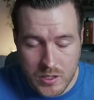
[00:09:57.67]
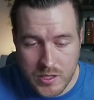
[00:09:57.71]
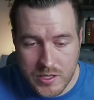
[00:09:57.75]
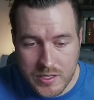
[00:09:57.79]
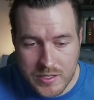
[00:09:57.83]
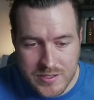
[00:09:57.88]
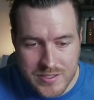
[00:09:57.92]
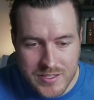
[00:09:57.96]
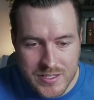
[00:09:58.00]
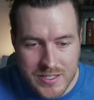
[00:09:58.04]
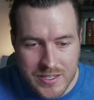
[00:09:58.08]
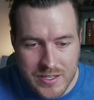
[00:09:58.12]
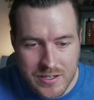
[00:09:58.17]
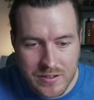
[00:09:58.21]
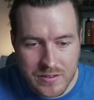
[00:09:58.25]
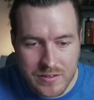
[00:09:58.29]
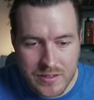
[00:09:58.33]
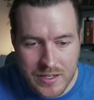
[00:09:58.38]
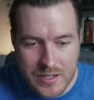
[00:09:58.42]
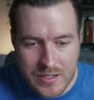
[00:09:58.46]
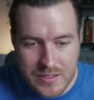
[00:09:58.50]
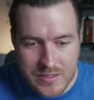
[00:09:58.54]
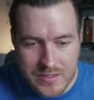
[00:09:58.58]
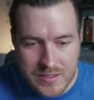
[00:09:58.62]
You can see here
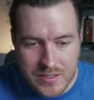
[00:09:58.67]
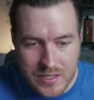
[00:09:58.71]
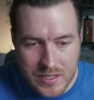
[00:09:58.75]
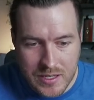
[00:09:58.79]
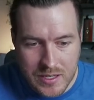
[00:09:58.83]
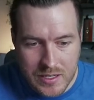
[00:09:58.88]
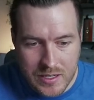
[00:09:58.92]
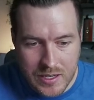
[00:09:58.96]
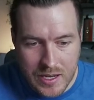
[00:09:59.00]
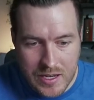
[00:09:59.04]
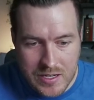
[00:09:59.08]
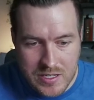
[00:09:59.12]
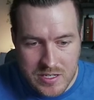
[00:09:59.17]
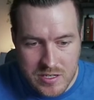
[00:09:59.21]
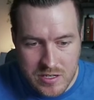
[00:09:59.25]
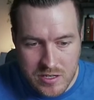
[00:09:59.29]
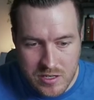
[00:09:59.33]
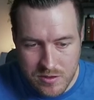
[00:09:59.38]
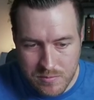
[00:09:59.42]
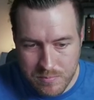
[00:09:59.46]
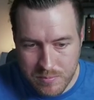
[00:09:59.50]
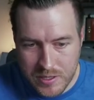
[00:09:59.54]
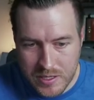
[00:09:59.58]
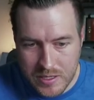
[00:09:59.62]
that it's saying
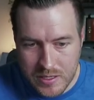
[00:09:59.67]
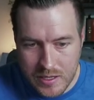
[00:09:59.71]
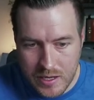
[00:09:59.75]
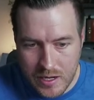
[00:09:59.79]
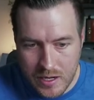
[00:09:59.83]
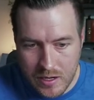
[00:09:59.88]
HTTP